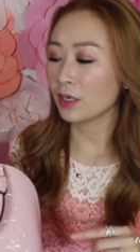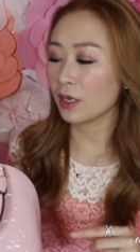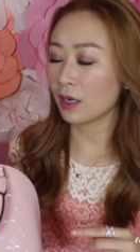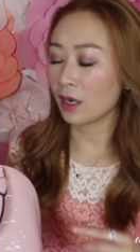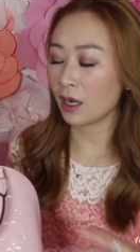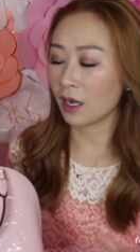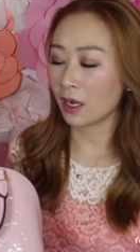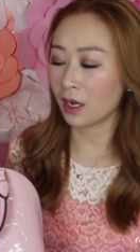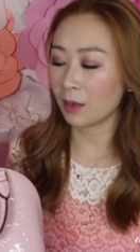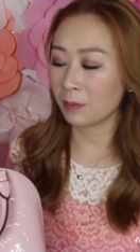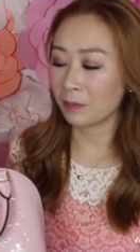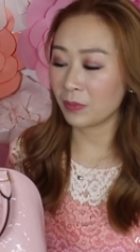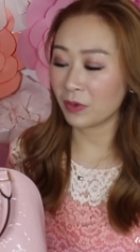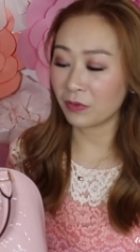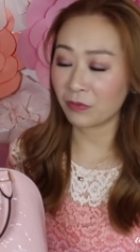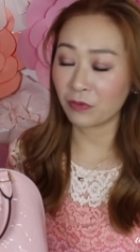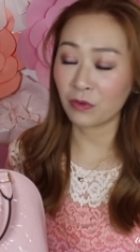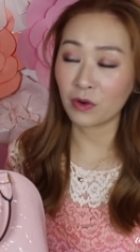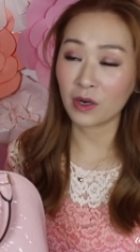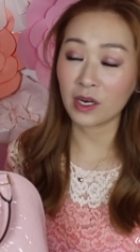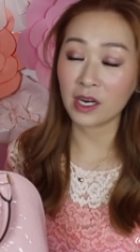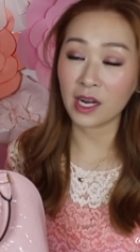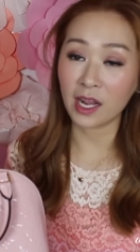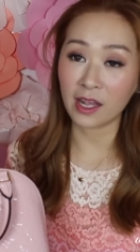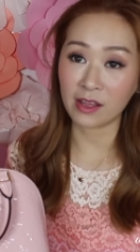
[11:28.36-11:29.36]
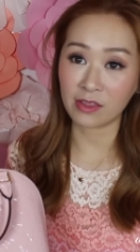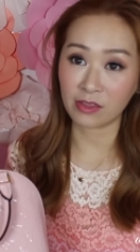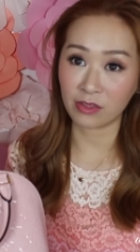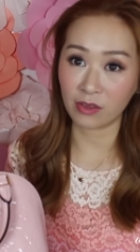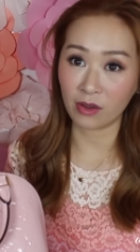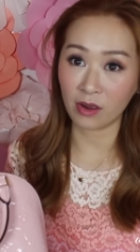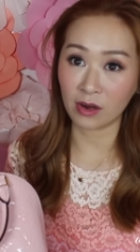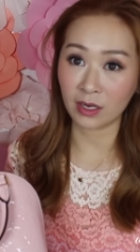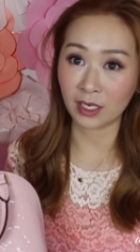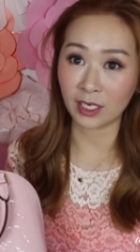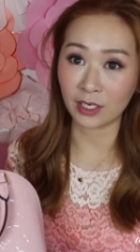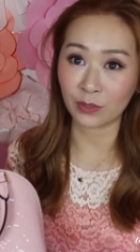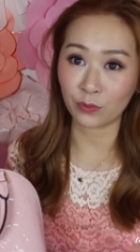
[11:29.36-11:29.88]
um, before I
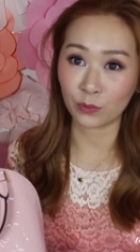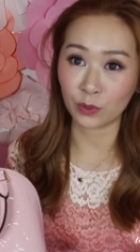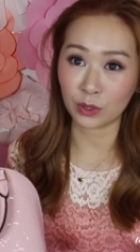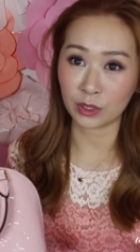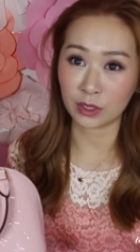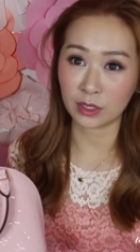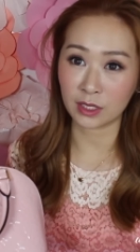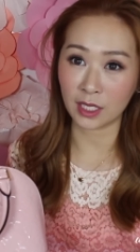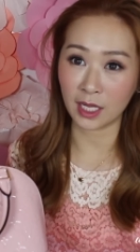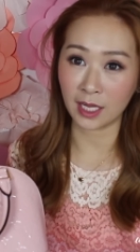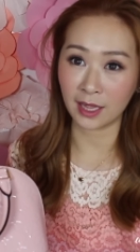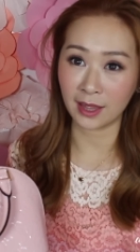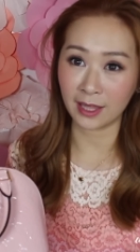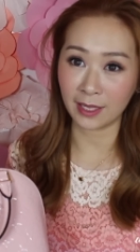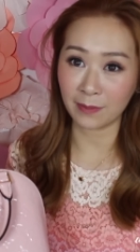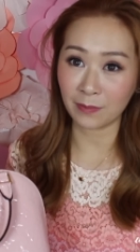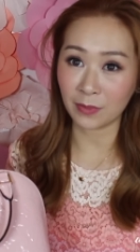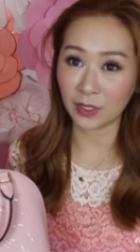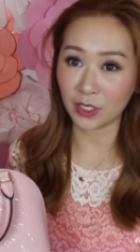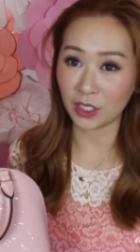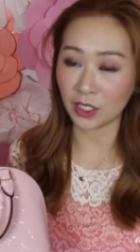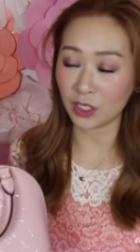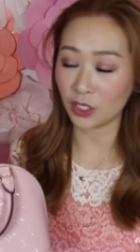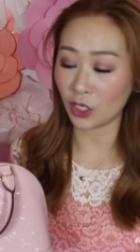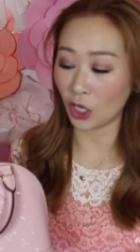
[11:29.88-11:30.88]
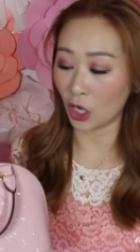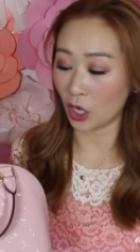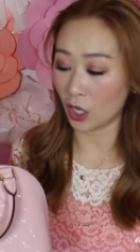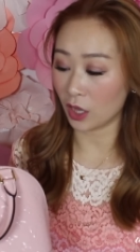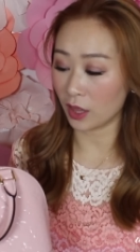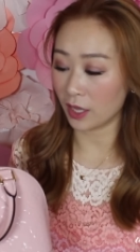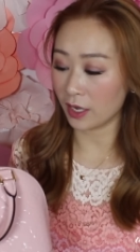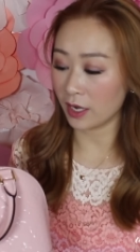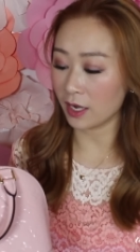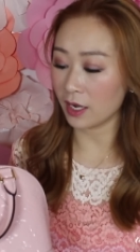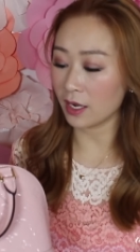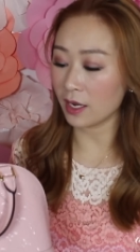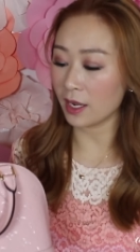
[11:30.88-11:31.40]
thought it was a limited
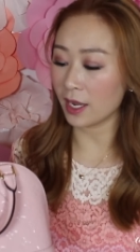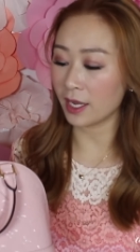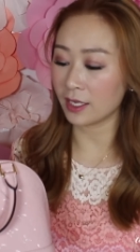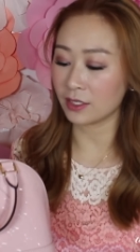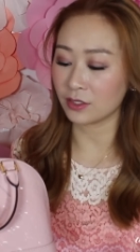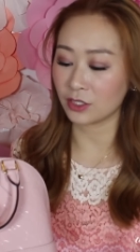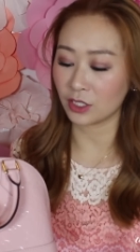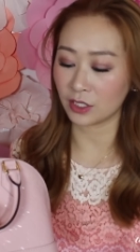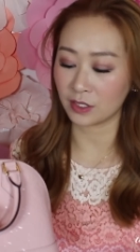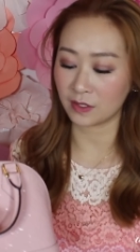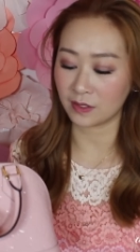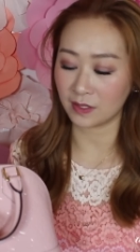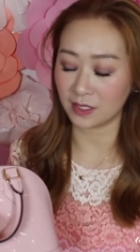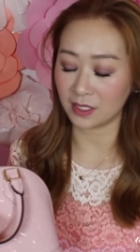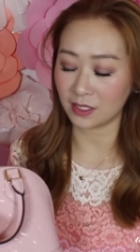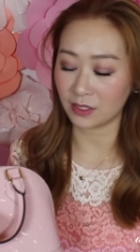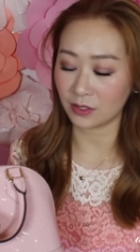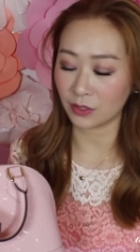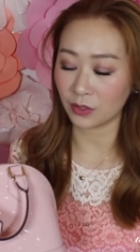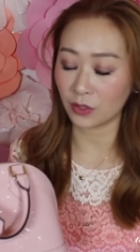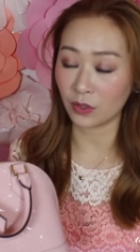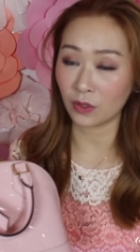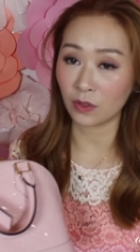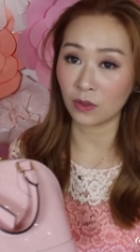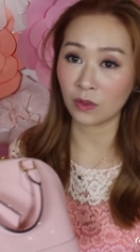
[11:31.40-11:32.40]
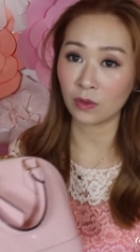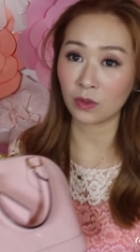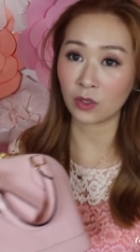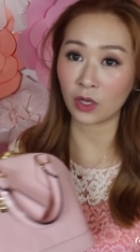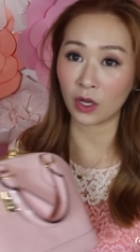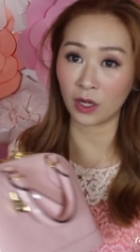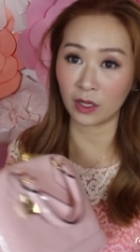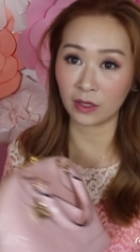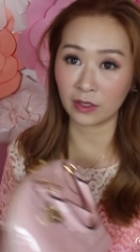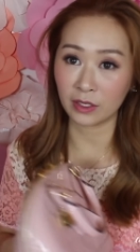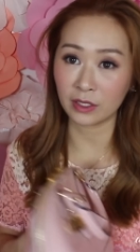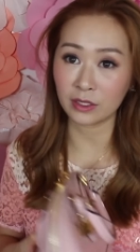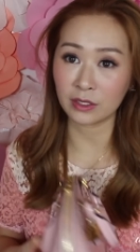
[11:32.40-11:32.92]
color and just seasonal
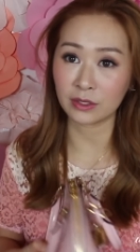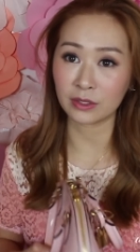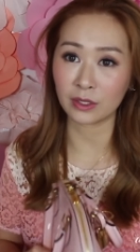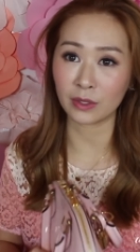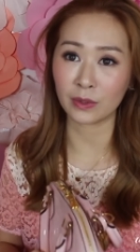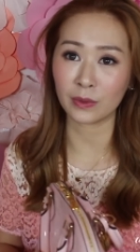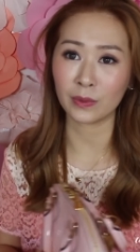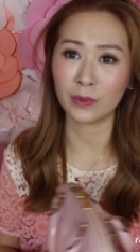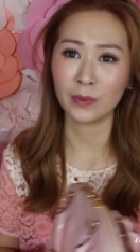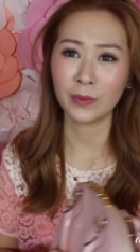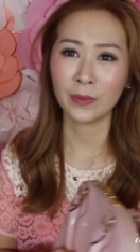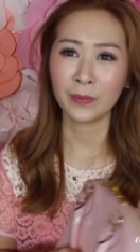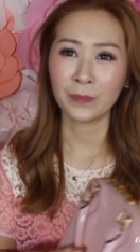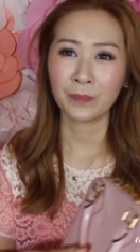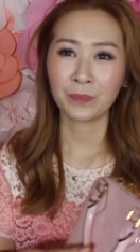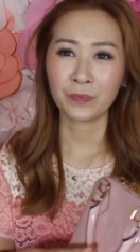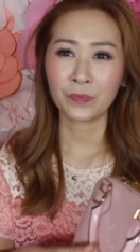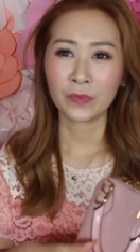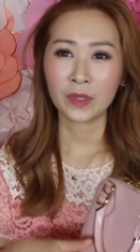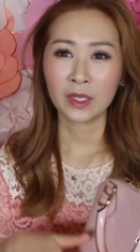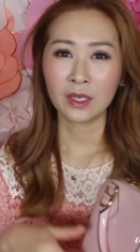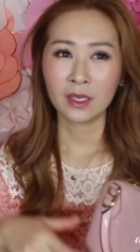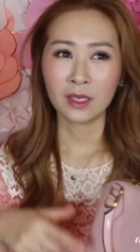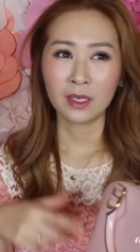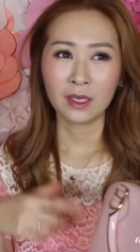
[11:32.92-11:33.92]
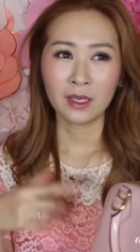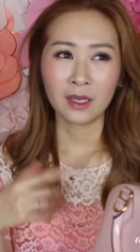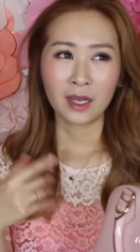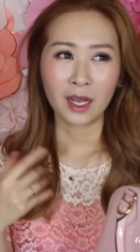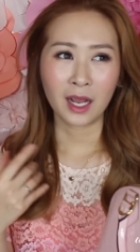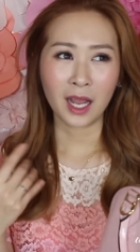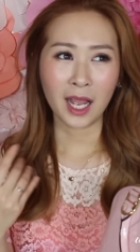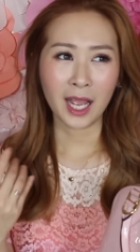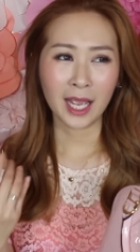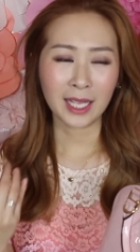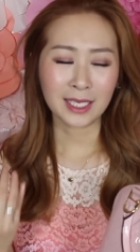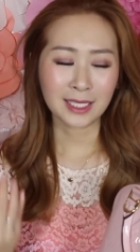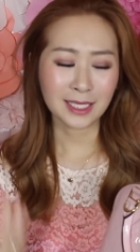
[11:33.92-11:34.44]
color so
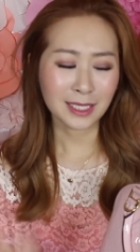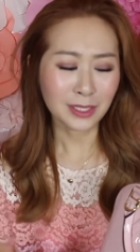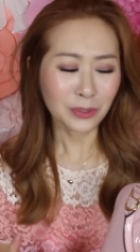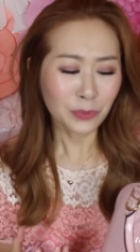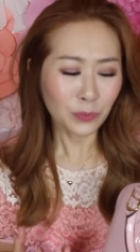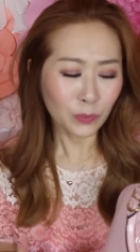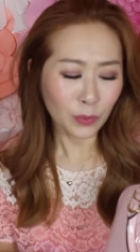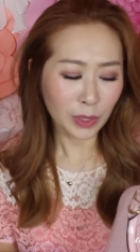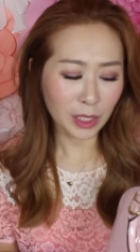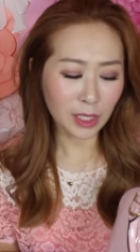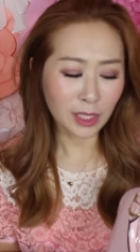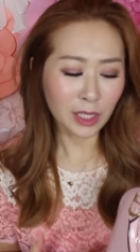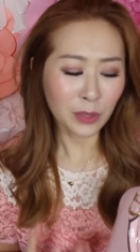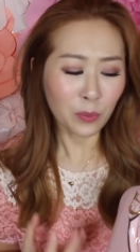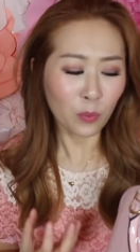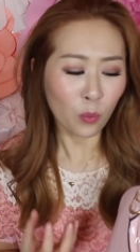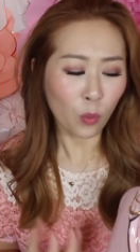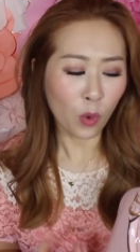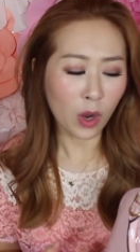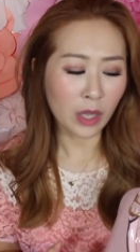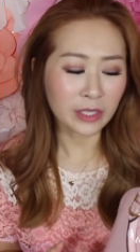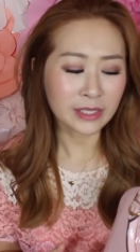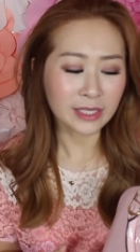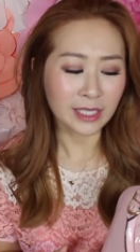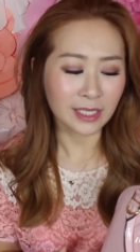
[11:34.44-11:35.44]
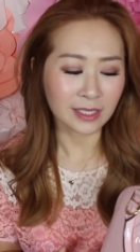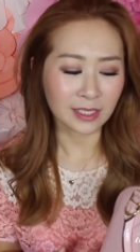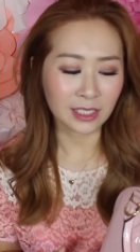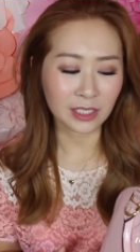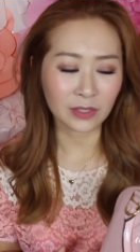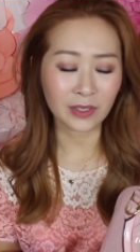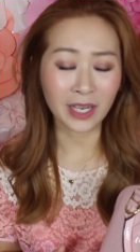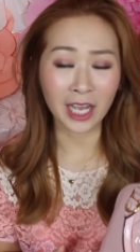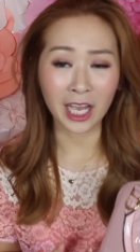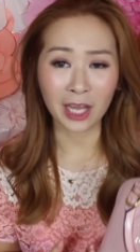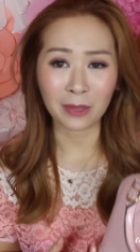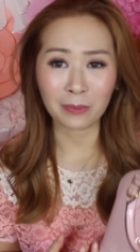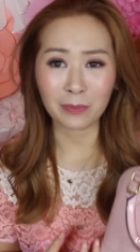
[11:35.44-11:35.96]
I didn't really want a
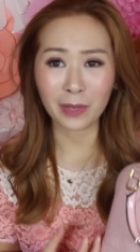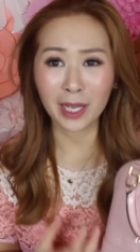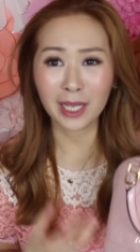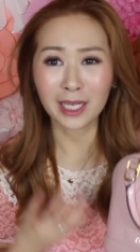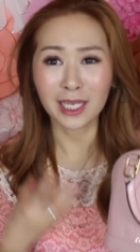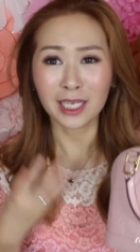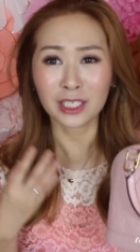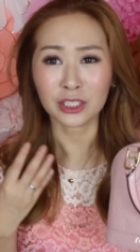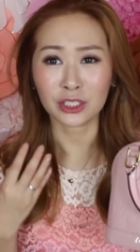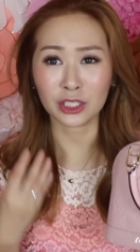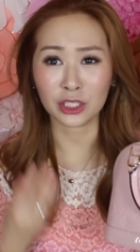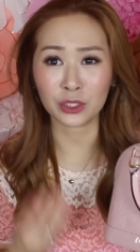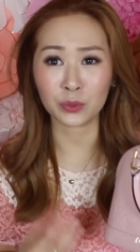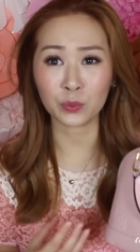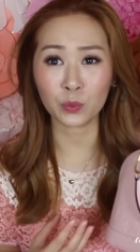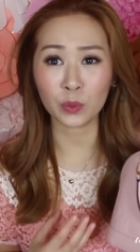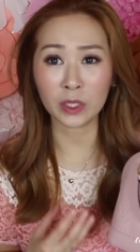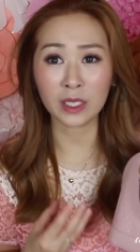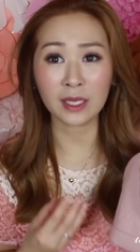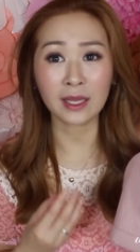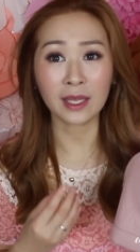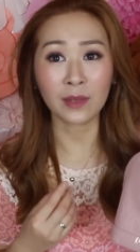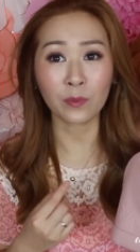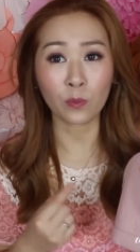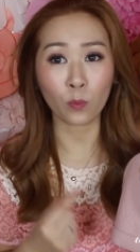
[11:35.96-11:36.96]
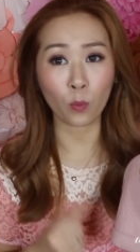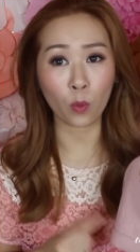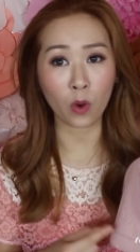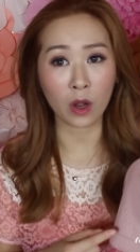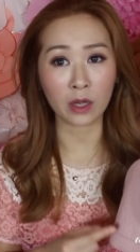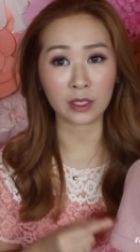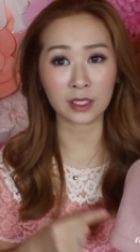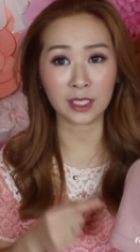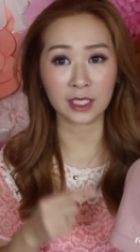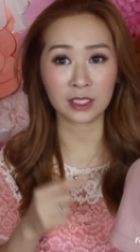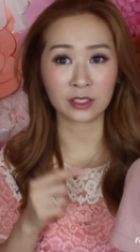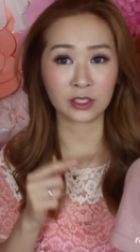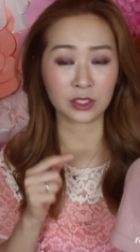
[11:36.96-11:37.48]
new handbag, I just really
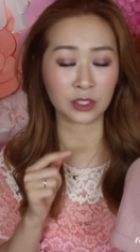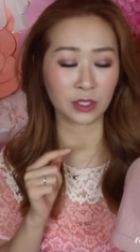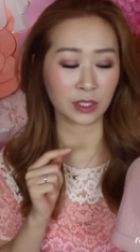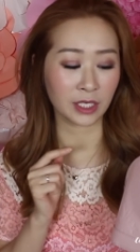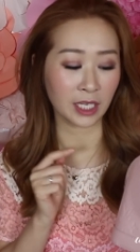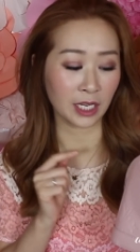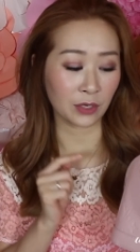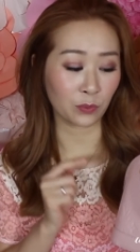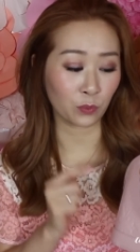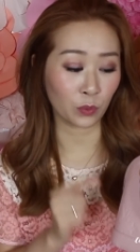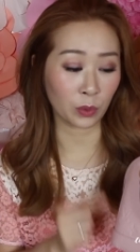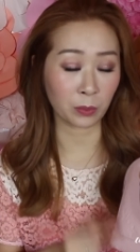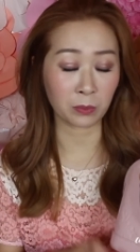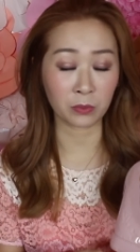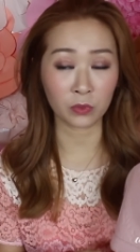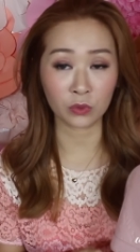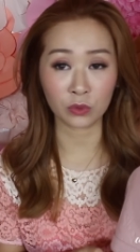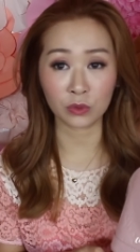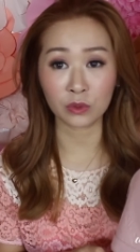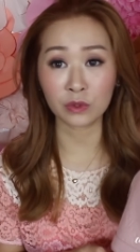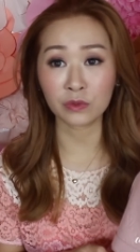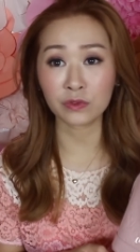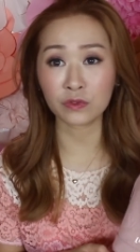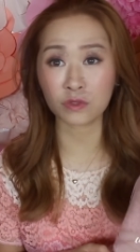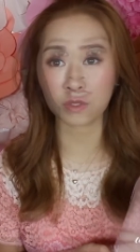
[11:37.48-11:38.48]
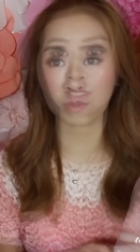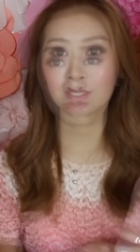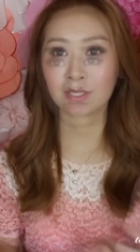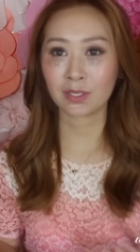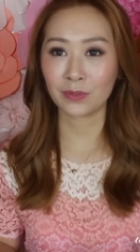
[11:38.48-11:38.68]
wanted to get removed.